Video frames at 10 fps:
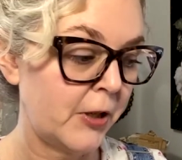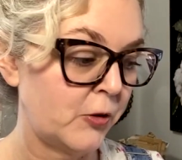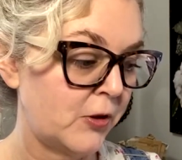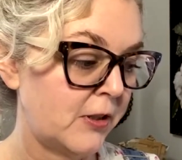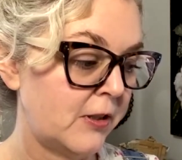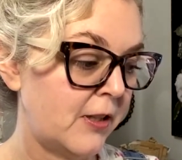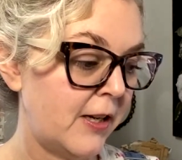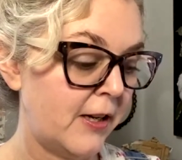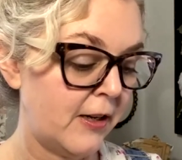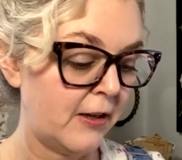posted,
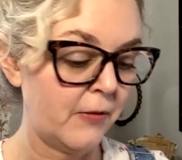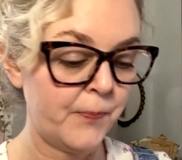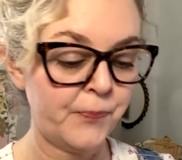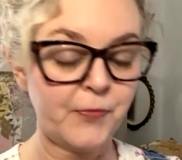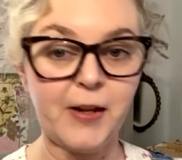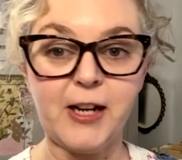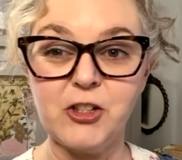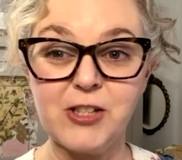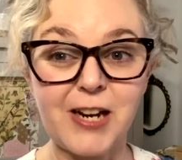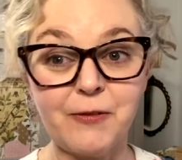and I
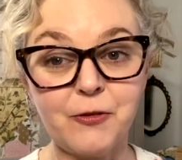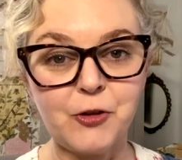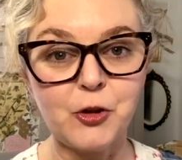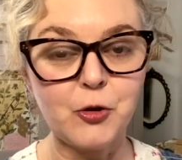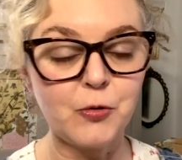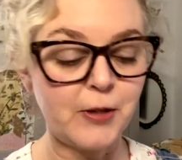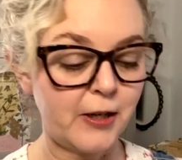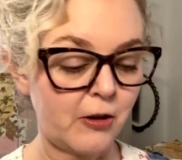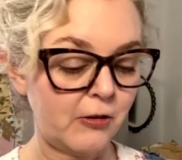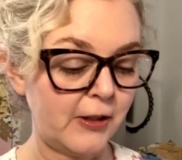just have a few
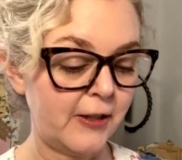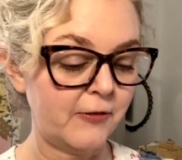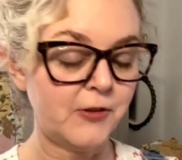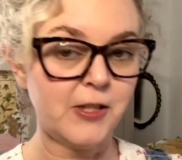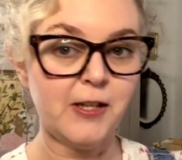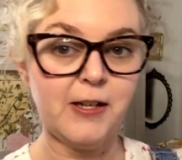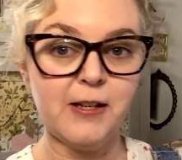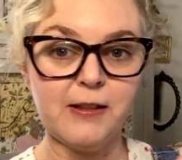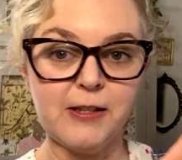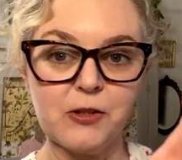that are left.
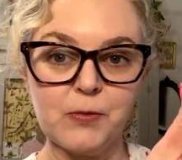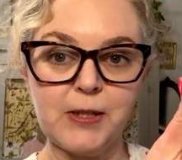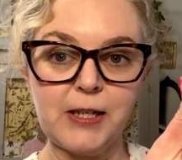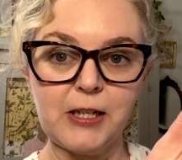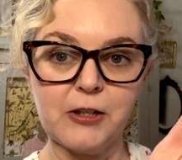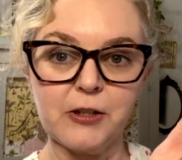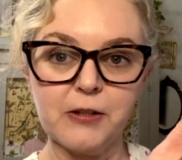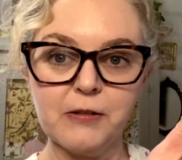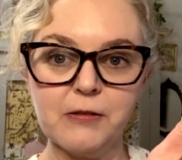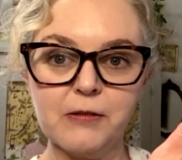This one
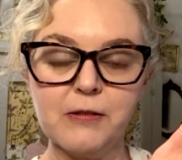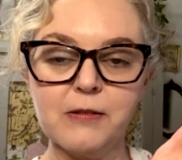here,